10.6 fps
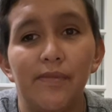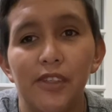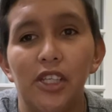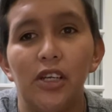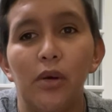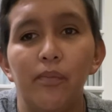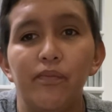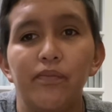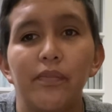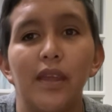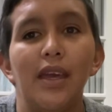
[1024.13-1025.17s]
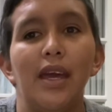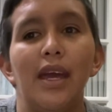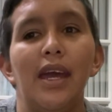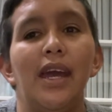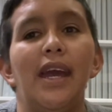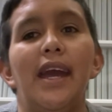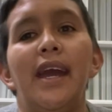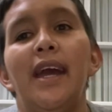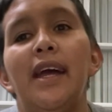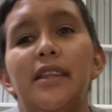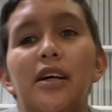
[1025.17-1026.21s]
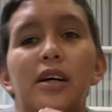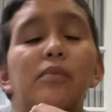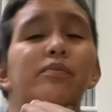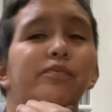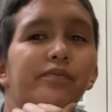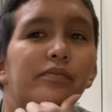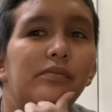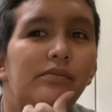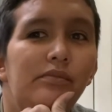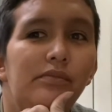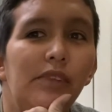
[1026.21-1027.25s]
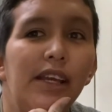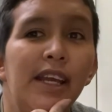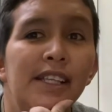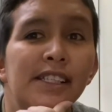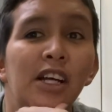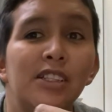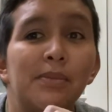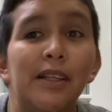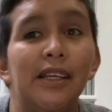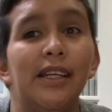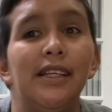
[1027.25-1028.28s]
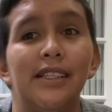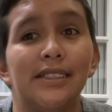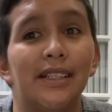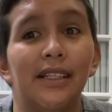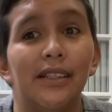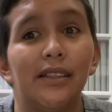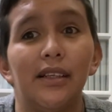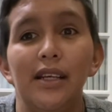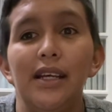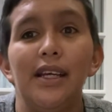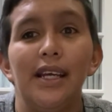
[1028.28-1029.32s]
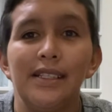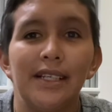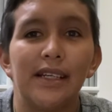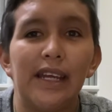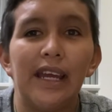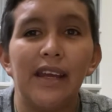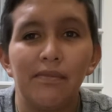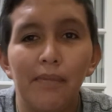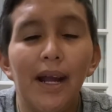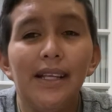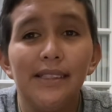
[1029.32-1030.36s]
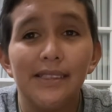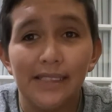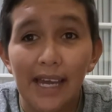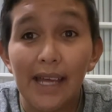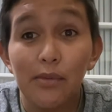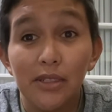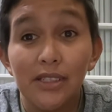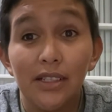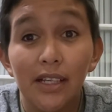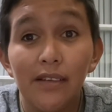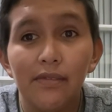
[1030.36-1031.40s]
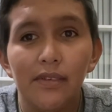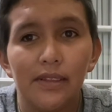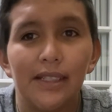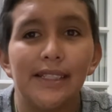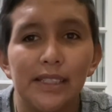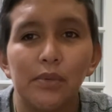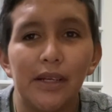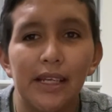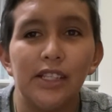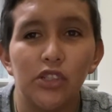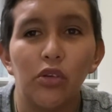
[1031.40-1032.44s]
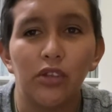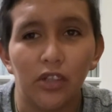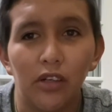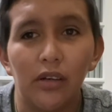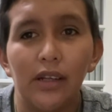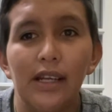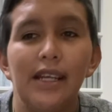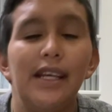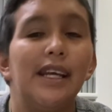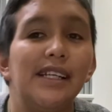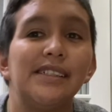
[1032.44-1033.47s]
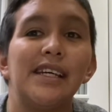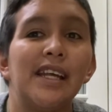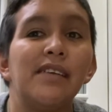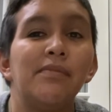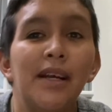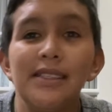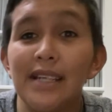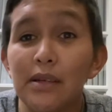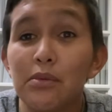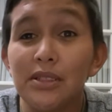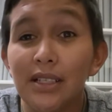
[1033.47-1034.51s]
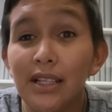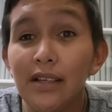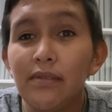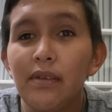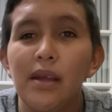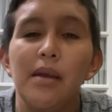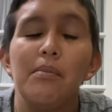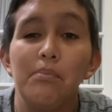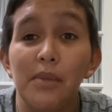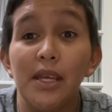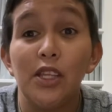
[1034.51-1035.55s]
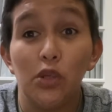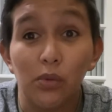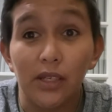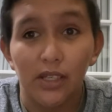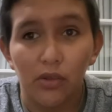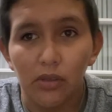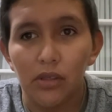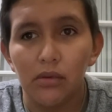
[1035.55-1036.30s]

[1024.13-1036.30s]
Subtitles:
you know. And he tells my lead, he's like, if my dad was alive, this is what he told her. He said, if my dad was alive, me and you would kill you.